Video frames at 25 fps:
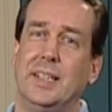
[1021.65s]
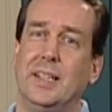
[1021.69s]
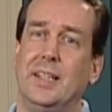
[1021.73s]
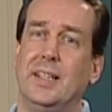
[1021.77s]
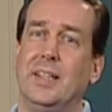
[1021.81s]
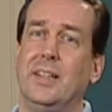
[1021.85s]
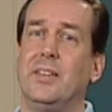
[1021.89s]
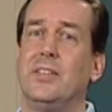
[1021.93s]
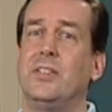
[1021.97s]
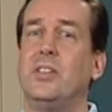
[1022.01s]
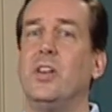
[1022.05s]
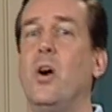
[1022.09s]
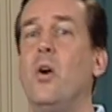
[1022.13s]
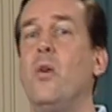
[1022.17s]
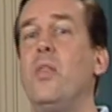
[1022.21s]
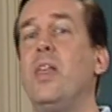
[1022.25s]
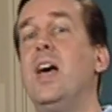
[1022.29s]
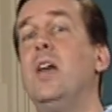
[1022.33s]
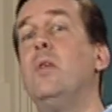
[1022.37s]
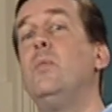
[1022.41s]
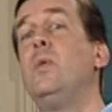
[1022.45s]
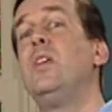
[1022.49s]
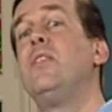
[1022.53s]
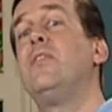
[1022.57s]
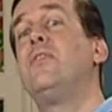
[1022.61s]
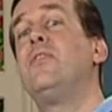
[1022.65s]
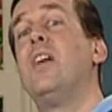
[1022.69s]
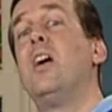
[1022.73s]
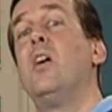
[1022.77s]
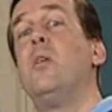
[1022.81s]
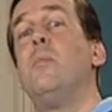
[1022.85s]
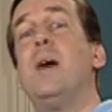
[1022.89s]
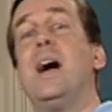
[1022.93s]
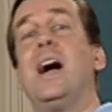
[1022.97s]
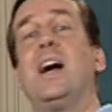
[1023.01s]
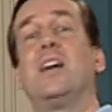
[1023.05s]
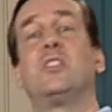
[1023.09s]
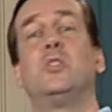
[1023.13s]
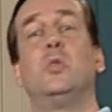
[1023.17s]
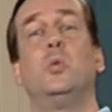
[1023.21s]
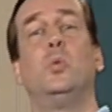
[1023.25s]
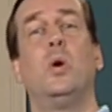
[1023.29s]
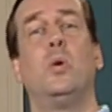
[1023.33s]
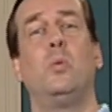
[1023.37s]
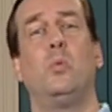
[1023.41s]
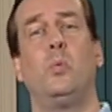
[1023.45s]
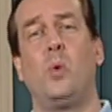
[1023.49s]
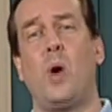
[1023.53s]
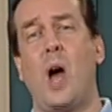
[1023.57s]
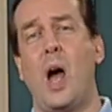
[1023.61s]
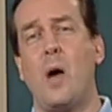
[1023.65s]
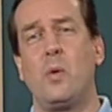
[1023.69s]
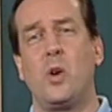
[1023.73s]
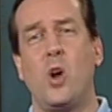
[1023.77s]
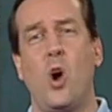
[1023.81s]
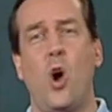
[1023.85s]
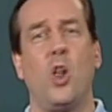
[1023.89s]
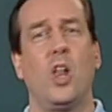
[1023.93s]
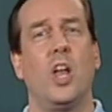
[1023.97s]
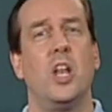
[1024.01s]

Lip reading: So then we fell back to what I would call a